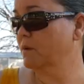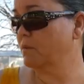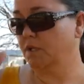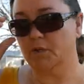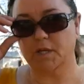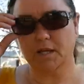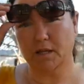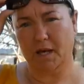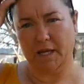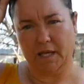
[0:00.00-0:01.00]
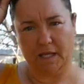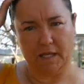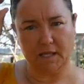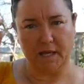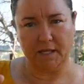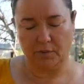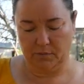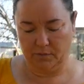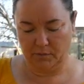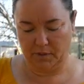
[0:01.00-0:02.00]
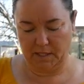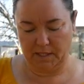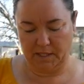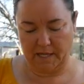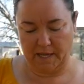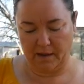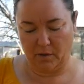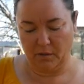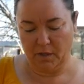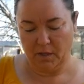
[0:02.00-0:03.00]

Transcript: When you get a lot of heat like we're getting now,